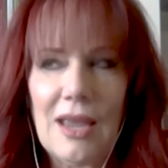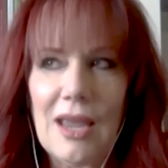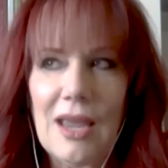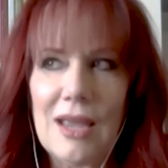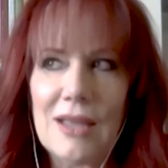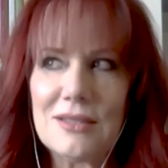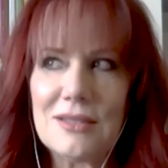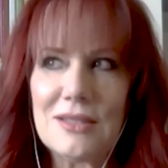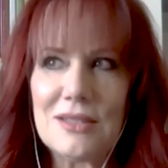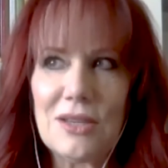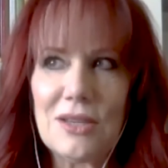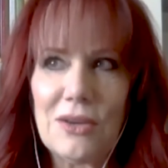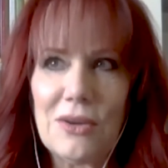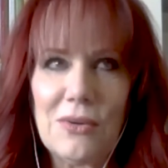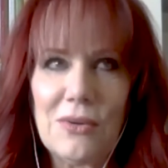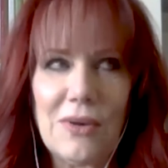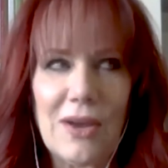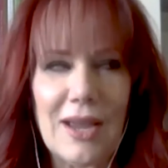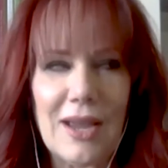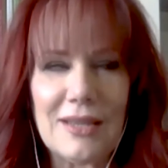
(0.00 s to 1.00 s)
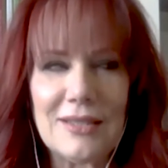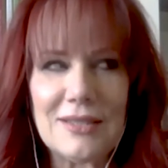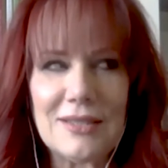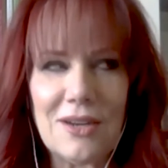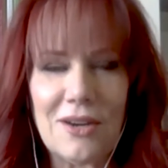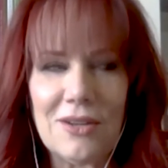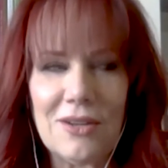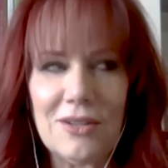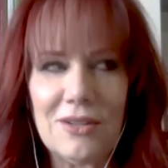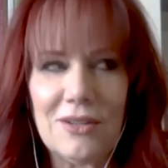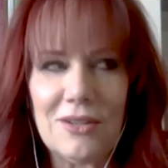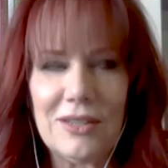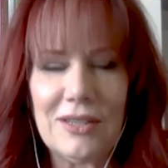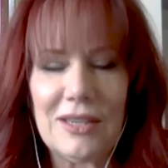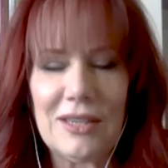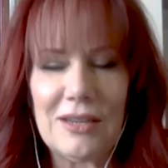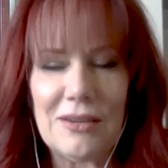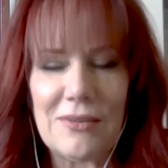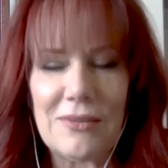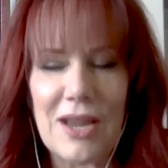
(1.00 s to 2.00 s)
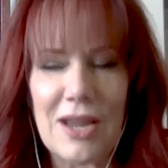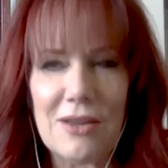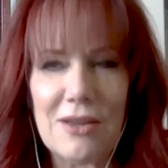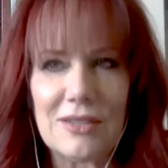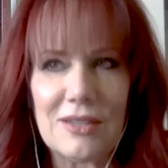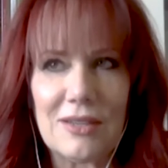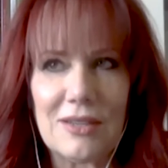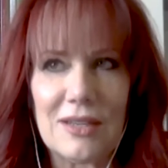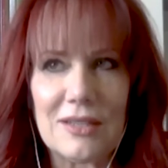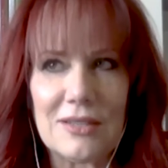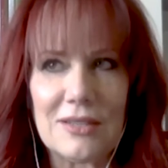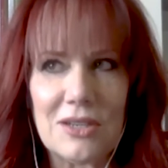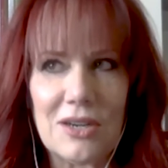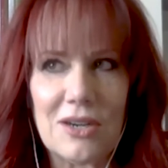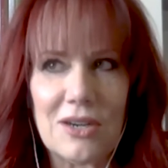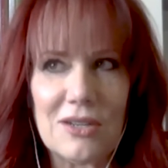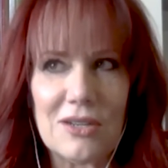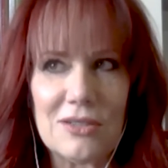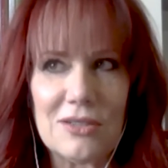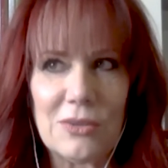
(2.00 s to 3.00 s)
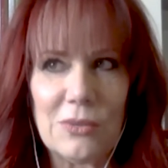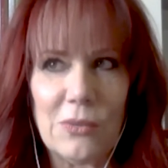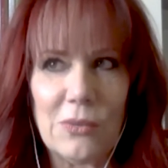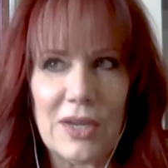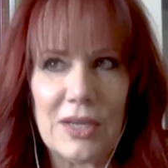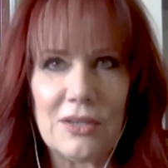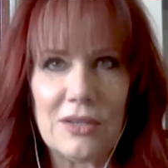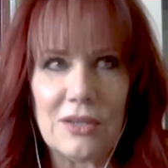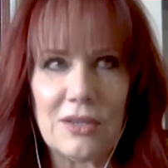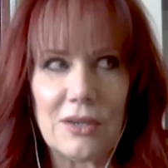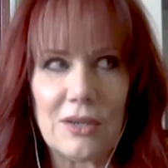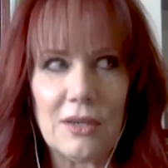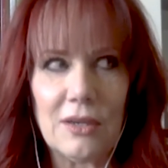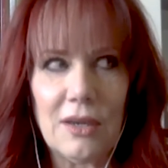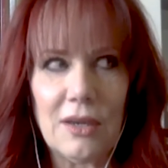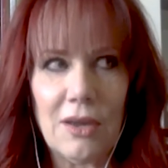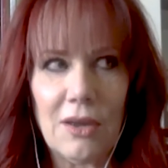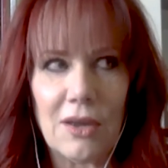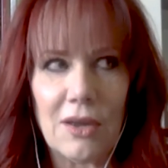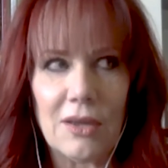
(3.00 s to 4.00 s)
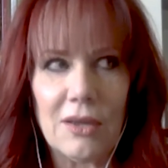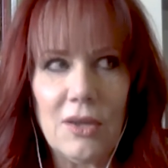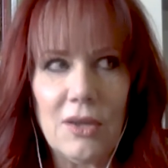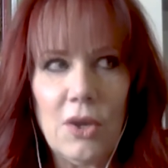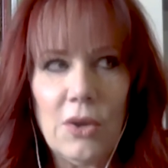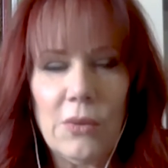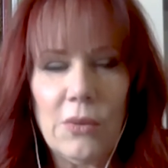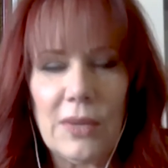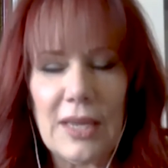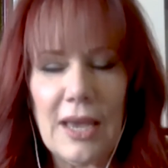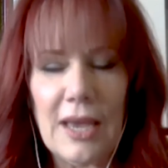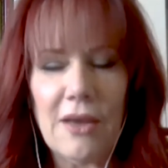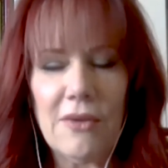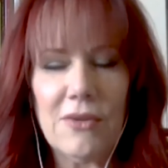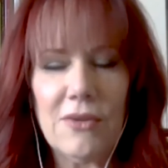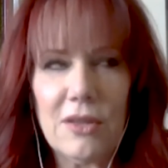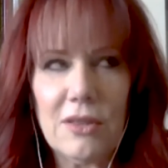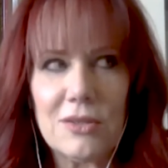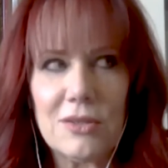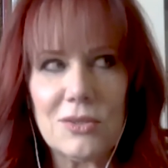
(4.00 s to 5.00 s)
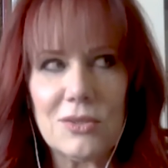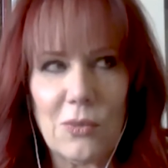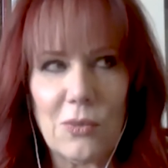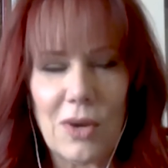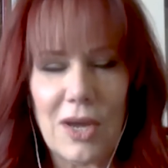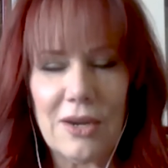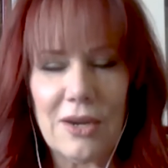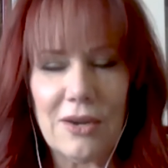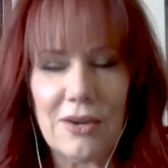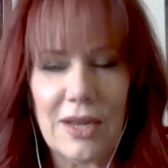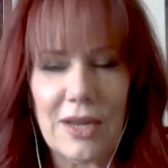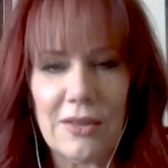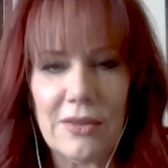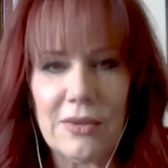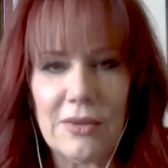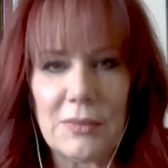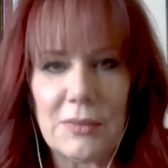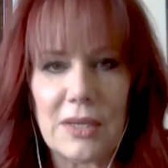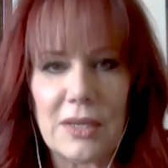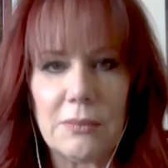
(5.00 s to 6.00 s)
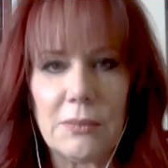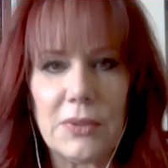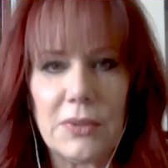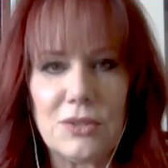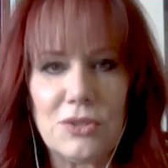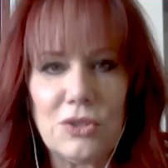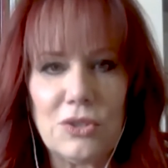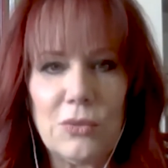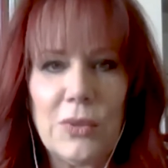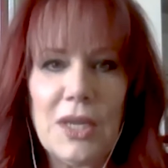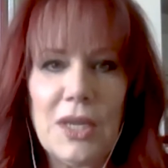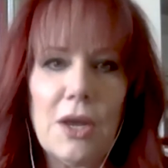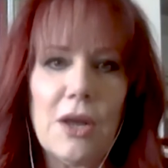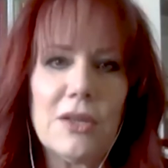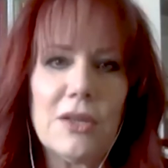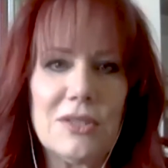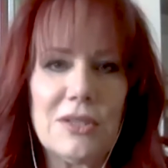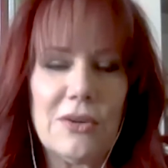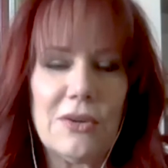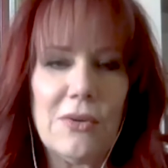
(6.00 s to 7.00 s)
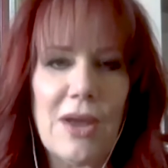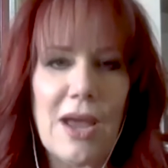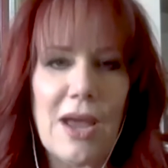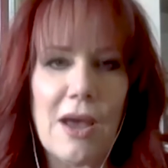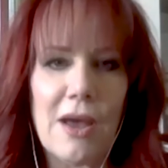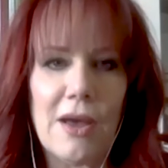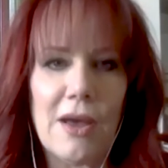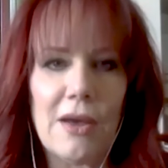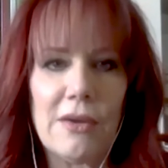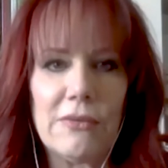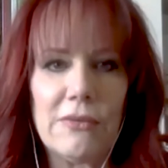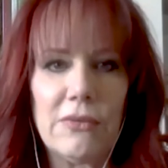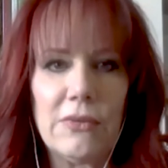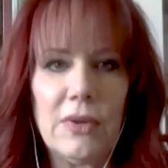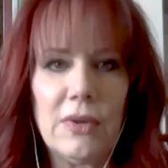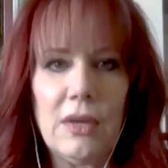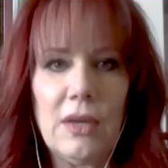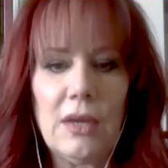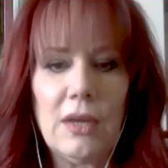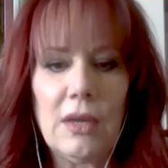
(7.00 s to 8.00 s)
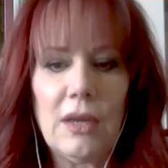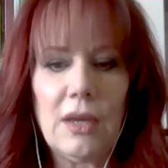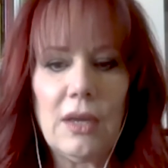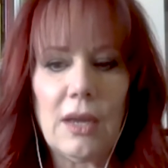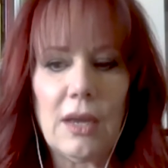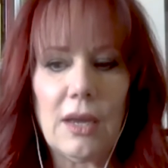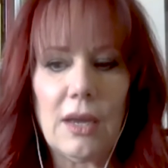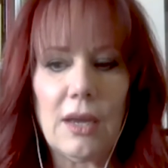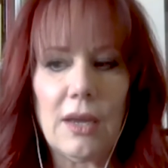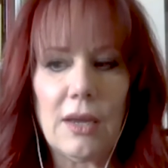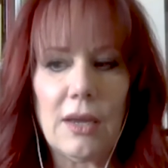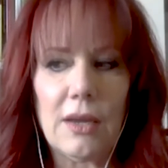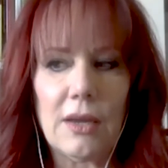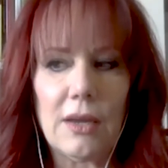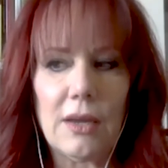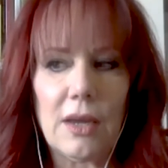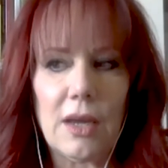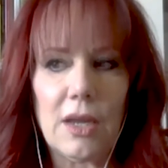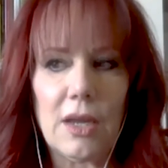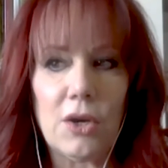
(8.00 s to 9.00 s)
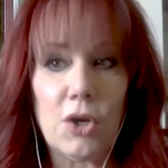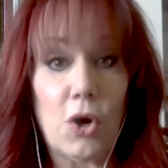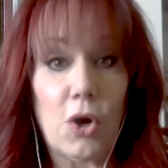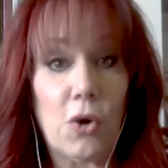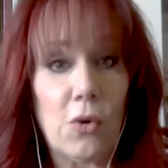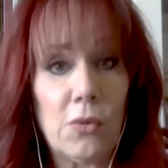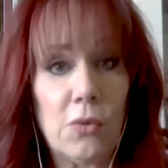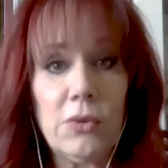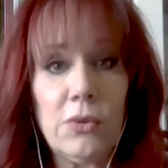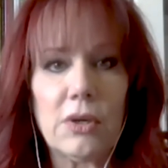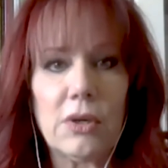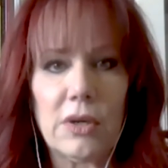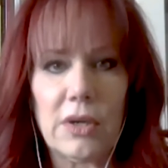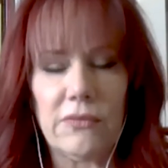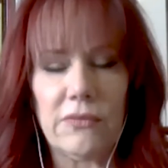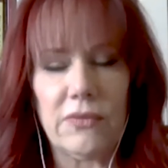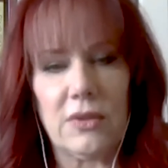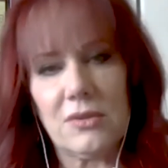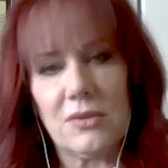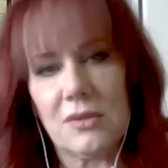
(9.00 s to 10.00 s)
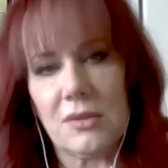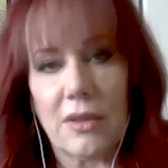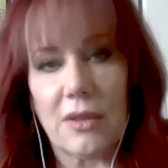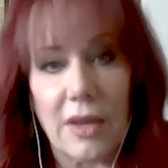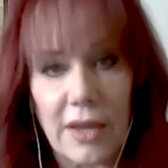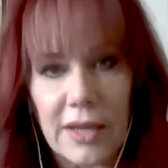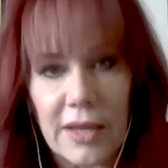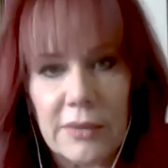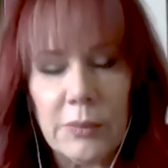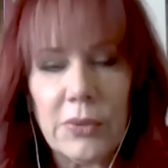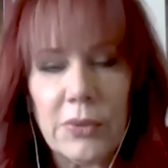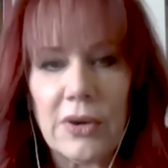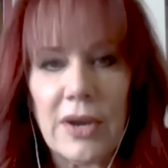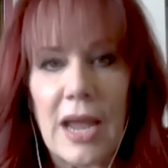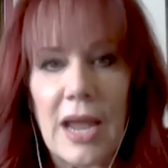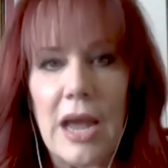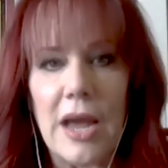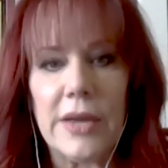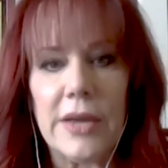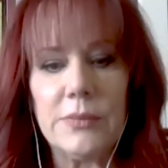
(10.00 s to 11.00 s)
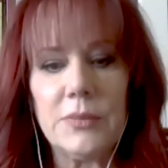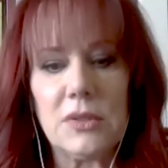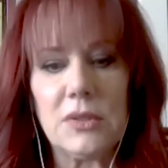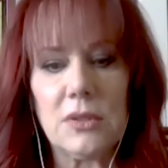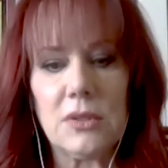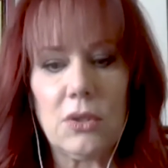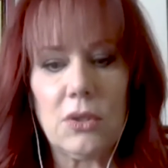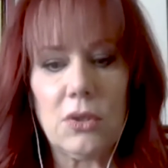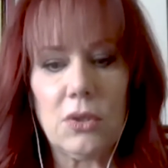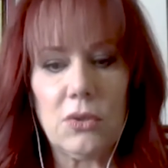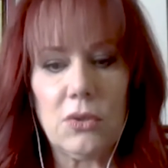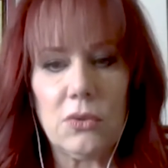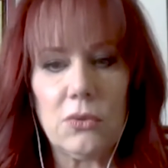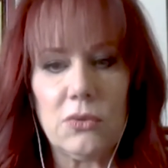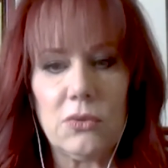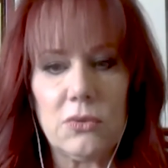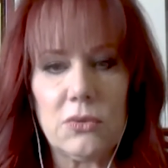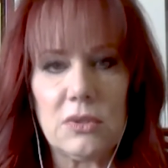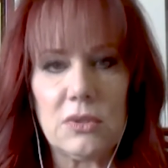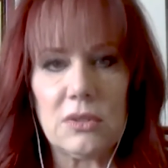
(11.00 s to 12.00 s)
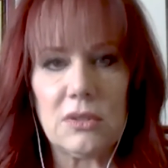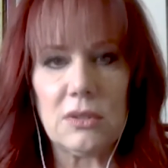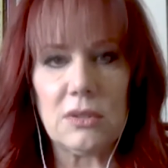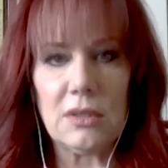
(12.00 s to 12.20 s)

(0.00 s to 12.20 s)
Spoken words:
And so I started looking around, and I started to wonder, we have all this water element, but do we also have an owner of the salon, perhaps, whose